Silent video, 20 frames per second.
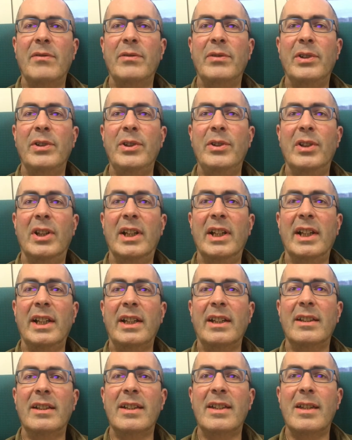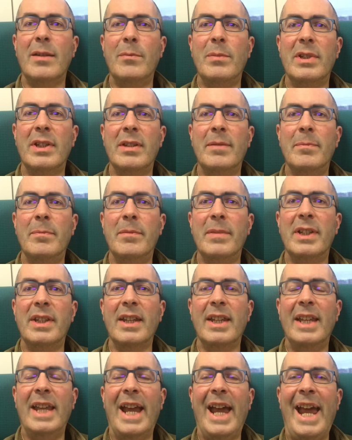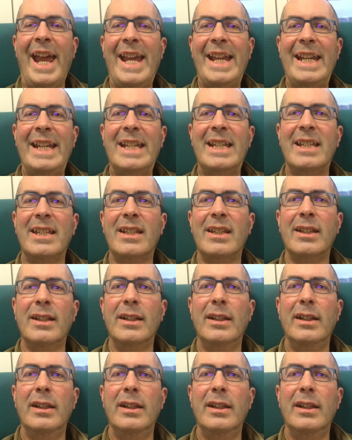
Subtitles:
flu-like symptoms and aches.